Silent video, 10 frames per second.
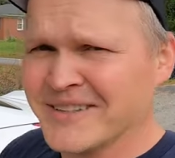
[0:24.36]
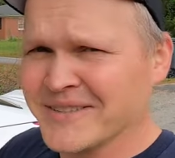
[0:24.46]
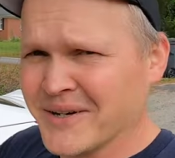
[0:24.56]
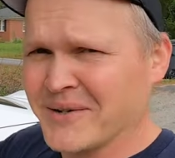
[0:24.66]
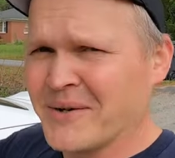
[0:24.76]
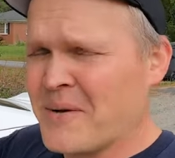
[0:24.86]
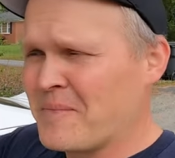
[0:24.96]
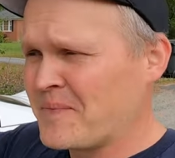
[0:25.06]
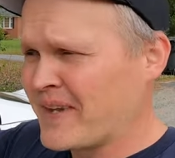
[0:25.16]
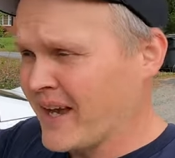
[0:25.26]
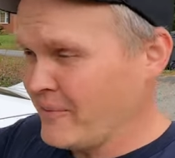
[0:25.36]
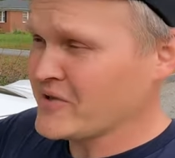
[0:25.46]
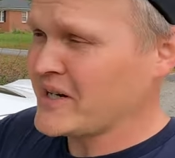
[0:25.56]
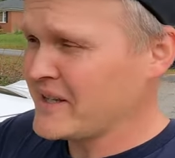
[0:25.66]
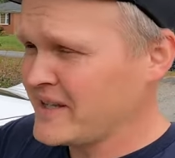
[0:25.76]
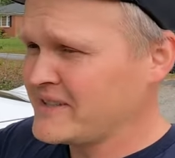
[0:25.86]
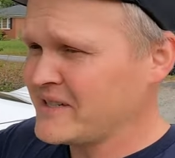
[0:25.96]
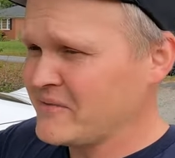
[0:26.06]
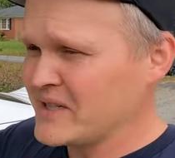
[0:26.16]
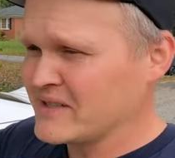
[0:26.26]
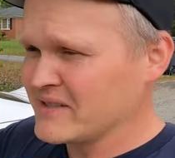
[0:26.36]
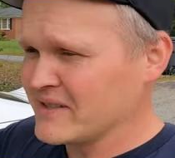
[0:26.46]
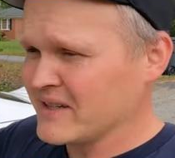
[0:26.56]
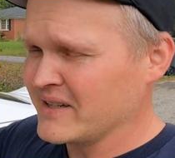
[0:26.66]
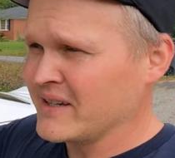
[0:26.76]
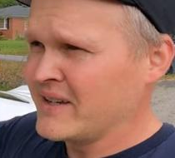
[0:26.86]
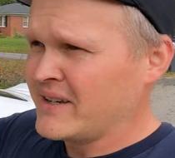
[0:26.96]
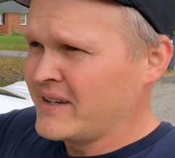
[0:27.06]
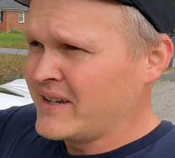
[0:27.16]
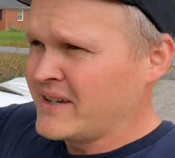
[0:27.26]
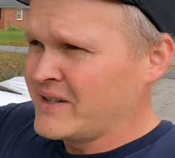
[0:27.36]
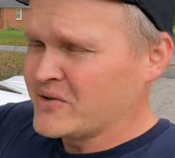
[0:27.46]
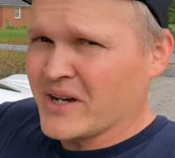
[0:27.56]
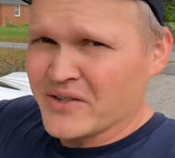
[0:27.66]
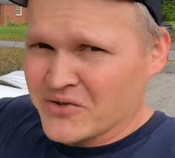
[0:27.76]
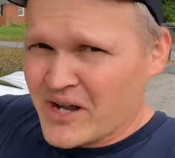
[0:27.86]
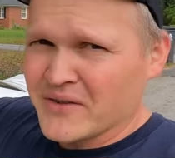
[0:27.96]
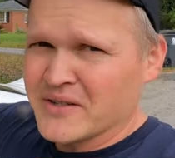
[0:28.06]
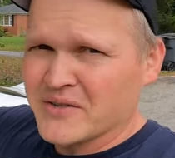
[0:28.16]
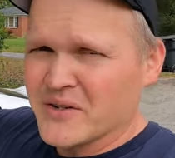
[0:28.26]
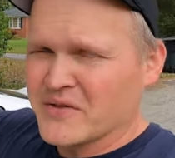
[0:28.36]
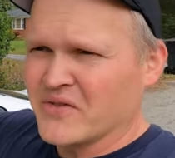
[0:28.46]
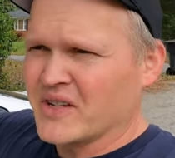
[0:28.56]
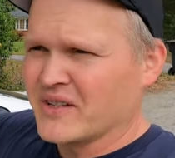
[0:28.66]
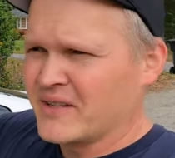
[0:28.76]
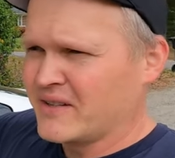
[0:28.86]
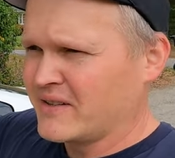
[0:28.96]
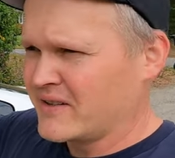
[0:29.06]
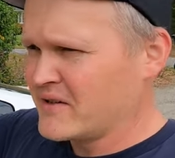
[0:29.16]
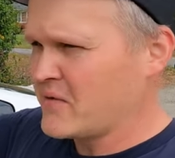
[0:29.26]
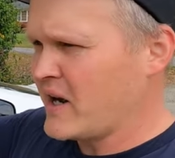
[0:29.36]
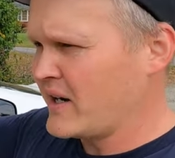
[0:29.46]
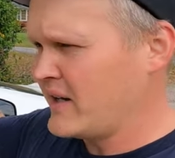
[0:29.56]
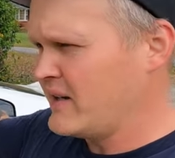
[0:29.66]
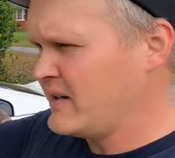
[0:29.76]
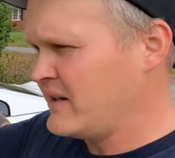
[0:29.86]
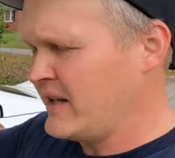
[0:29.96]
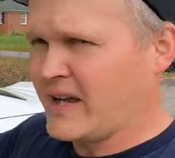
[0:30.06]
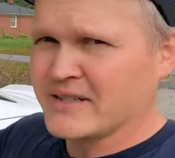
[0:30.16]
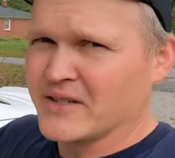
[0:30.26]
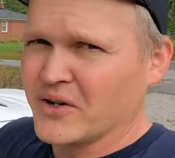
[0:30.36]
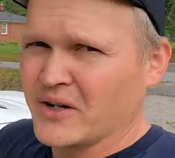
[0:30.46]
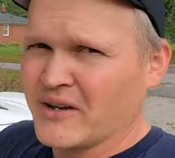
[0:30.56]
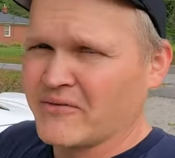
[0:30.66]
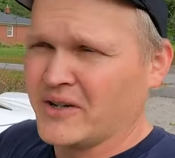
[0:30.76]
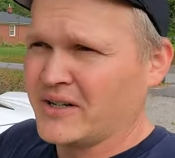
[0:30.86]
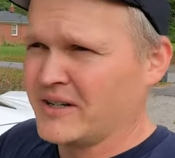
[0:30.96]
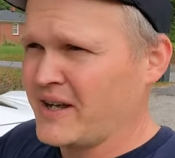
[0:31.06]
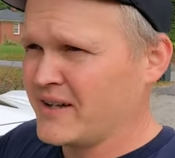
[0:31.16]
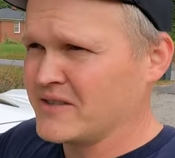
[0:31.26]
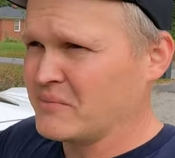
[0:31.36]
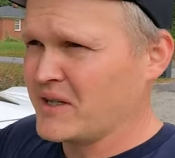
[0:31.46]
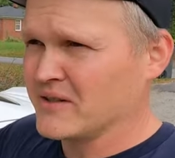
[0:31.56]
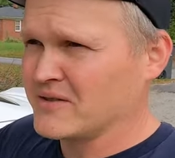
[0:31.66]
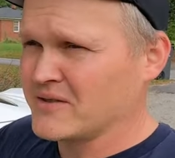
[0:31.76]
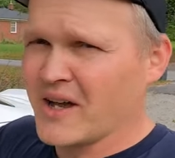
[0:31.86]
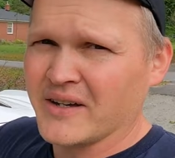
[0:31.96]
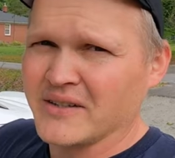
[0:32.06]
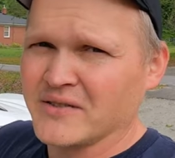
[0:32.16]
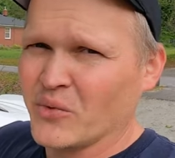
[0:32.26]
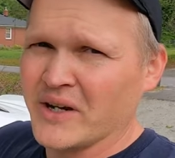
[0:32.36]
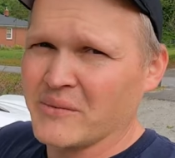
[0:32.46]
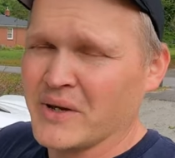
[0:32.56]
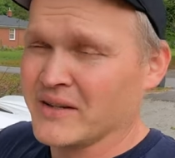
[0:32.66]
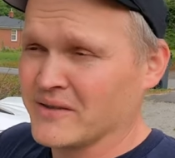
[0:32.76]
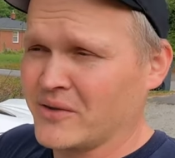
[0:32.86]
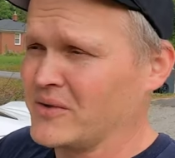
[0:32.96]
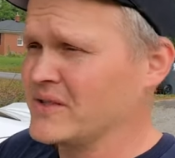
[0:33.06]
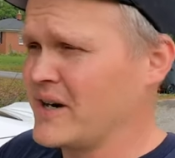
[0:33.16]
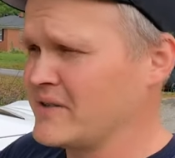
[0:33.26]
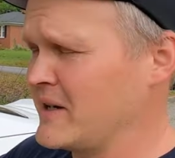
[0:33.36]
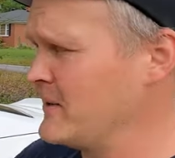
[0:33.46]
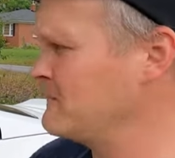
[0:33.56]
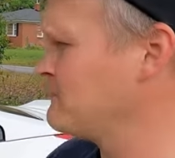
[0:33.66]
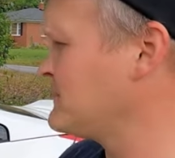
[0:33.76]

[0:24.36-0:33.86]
So, I'm trying to get the AC fixed this thing so I can drive it to the drift event this Friday and actually go and have fun and not just be a soggy, sweaty mess the whole entire time.